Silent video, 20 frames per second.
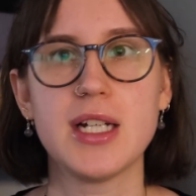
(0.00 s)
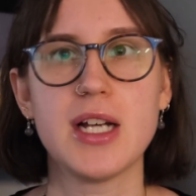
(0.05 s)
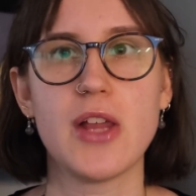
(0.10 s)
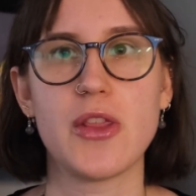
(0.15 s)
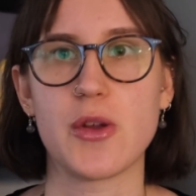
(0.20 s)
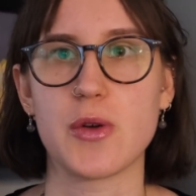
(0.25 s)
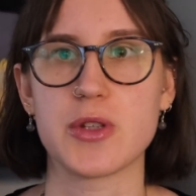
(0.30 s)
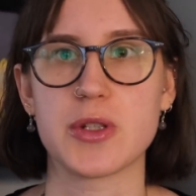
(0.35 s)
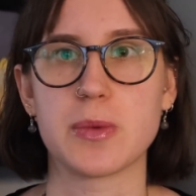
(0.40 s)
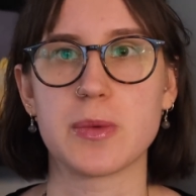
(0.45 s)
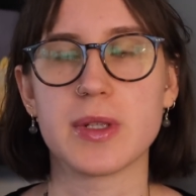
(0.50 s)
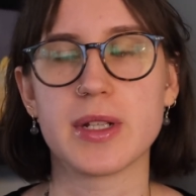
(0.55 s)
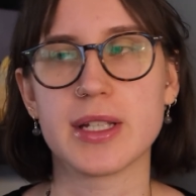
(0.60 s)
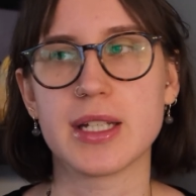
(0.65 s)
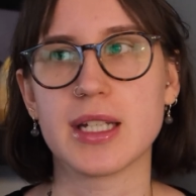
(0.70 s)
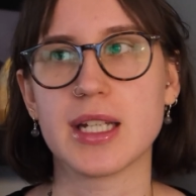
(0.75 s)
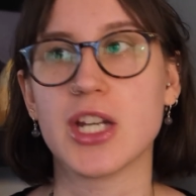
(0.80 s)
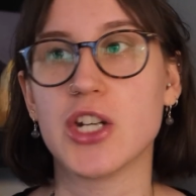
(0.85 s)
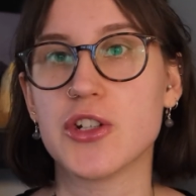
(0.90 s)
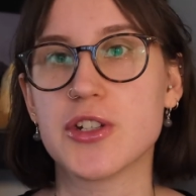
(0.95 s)
There's a
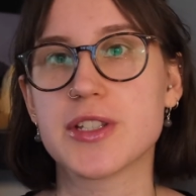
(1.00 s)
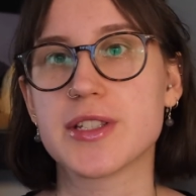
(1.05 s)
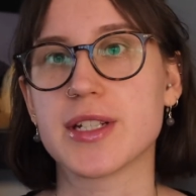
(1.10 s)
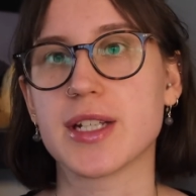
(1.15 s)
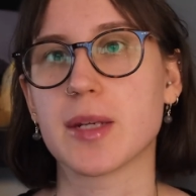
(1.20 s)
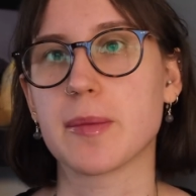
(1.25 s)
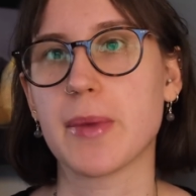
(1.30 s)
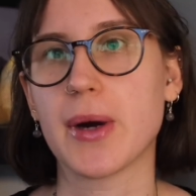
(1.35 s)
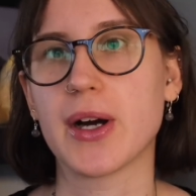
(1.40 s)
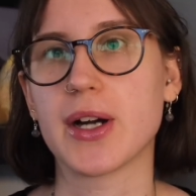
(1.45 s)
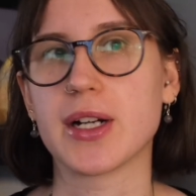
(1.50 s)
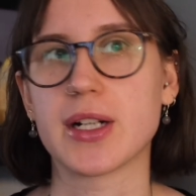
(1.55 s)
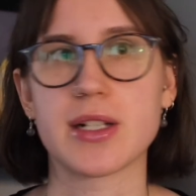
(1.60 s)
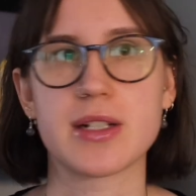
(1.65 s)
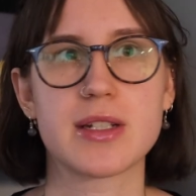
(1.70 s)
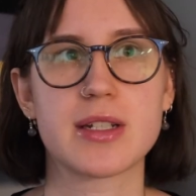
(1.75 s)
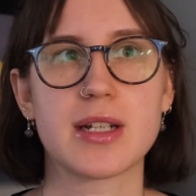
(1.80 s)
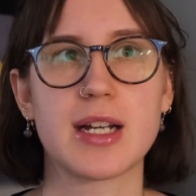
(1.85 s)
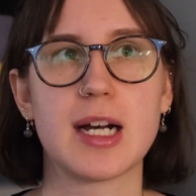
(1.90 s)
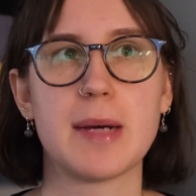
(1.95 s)
really interesting
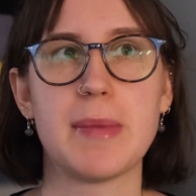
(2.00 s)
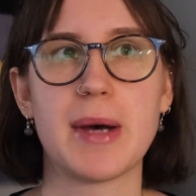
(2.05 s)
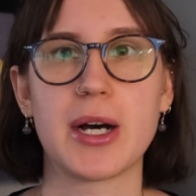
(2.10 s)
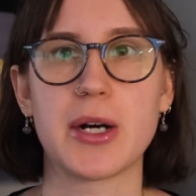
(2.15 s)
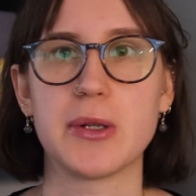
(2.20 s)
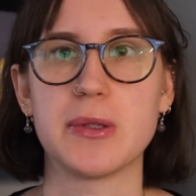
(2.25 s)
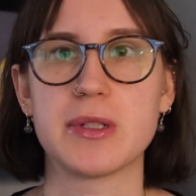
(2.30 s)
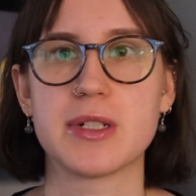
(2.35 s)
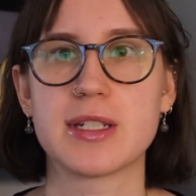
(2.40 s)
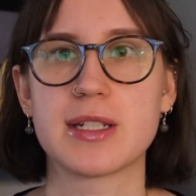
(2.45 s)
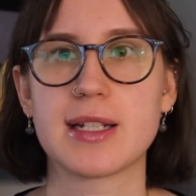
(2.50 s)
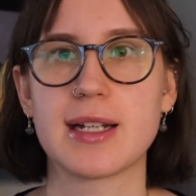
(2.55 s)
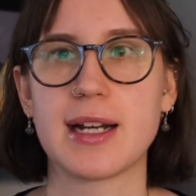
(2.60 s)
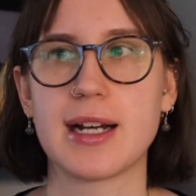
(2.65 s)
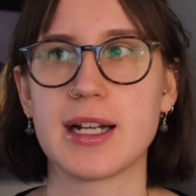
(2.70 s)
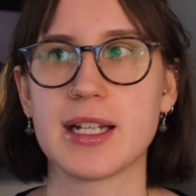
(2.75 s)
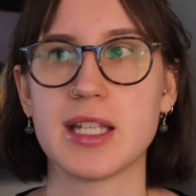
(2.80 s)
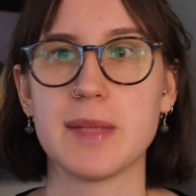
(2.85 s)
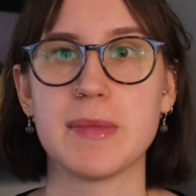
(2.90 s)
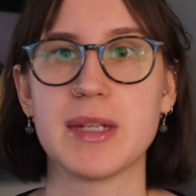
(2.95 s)
part about
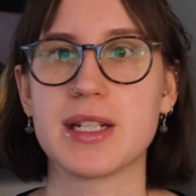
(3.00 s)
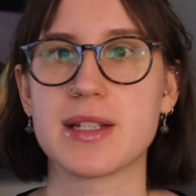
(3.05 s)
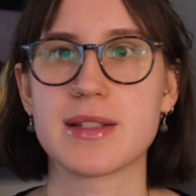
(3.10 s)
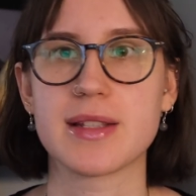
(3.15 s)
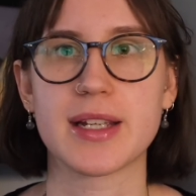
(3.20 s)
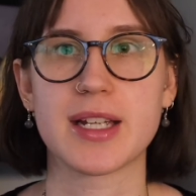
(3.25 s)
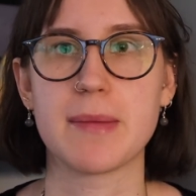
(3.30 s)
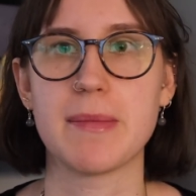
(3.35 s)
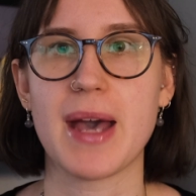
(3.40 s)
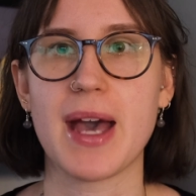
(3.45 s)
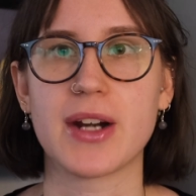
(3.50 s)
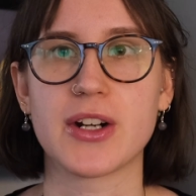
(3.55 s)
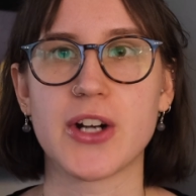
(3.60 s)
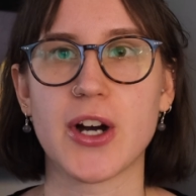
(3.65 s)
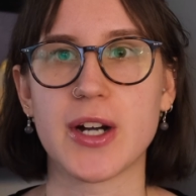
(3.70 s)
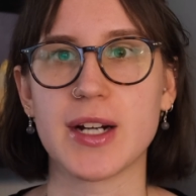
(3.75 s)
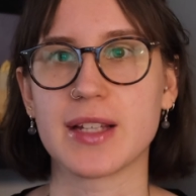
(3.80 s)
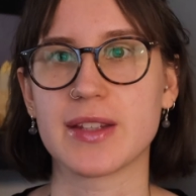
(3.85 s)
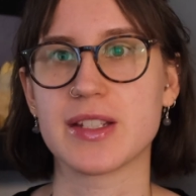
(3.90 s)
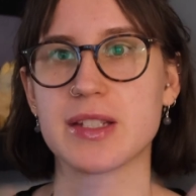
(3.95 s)
he meets like a man
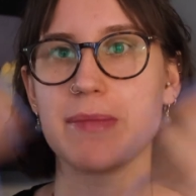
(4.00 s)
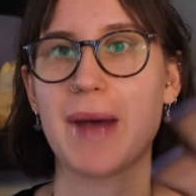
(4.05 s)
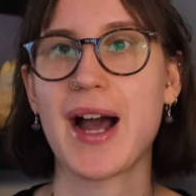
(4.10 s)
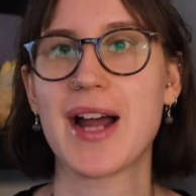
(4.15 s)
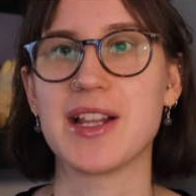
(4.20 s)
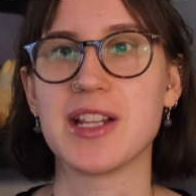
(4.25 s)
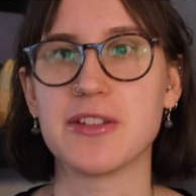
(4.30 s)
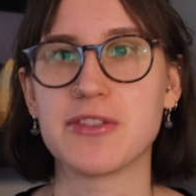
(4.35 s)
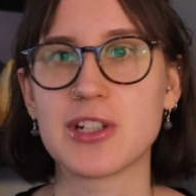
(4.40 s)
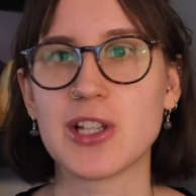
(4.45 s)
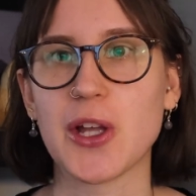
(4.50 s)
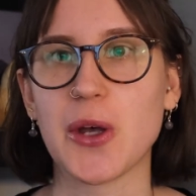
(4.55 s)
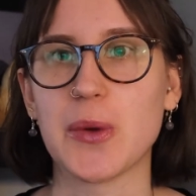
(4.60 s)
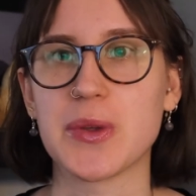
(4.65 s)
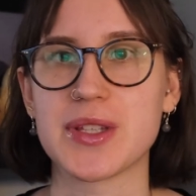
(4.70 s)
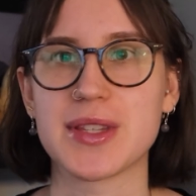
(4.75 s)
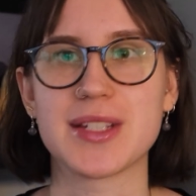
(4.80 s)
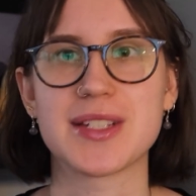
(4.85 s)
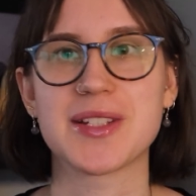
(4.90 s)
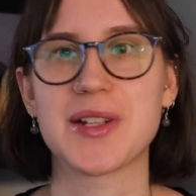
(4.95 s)
guarding this pile of clothes,
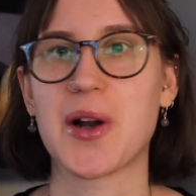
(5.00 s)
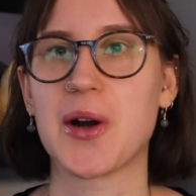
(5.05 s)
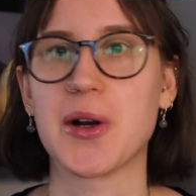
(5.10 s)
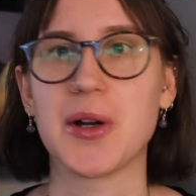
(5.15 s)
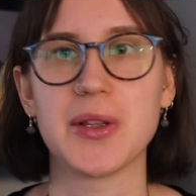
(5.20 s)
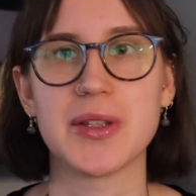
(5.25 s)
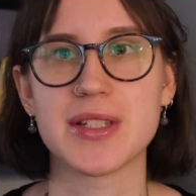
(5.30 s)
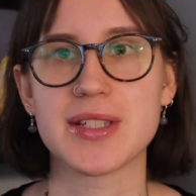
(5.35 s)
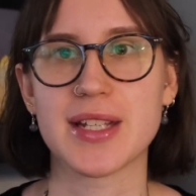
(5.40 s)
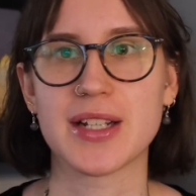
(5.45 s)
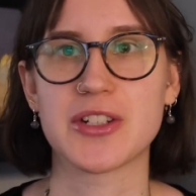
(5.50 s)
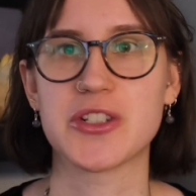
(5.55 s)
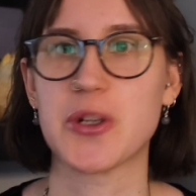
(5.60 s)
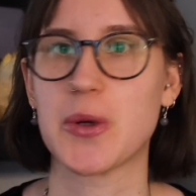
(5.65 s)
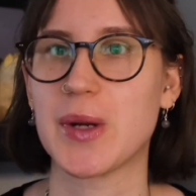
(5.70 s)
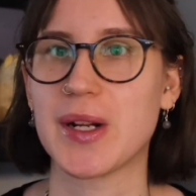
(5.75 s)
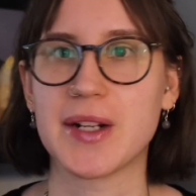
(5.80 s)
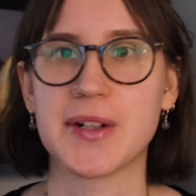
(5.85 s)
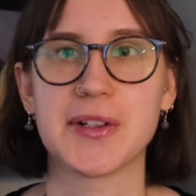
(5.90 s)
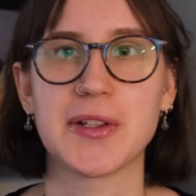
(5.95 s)
and these are all these like
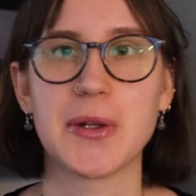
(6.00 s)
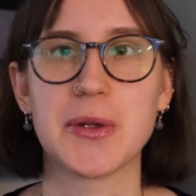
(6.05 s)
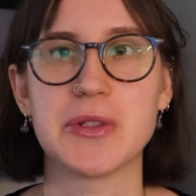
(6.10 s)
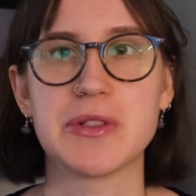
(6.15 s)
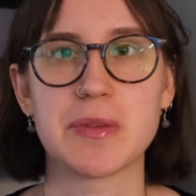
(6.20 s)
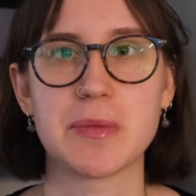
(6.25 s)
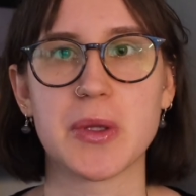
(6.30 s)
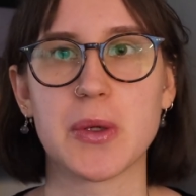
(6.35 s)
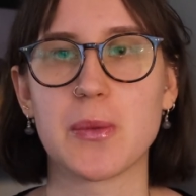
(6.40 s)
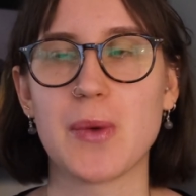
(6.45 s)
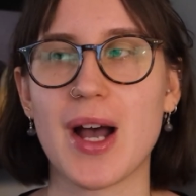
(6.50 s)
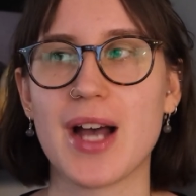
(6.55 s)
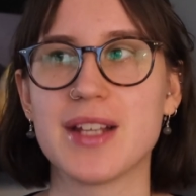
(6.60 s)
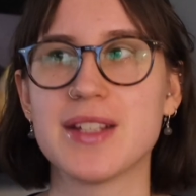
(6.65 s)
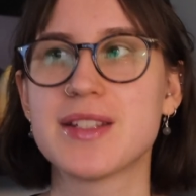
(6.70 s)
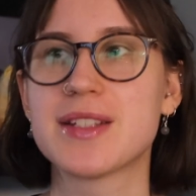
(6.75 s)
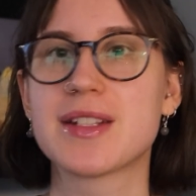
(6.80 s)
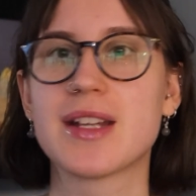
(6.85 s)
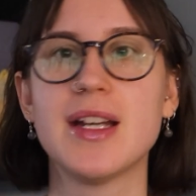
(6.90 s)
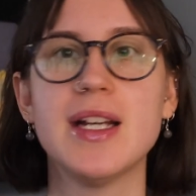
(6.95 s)
donated clothes from the
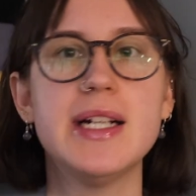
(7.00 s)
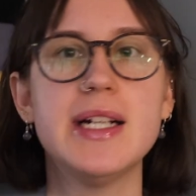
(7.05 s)
West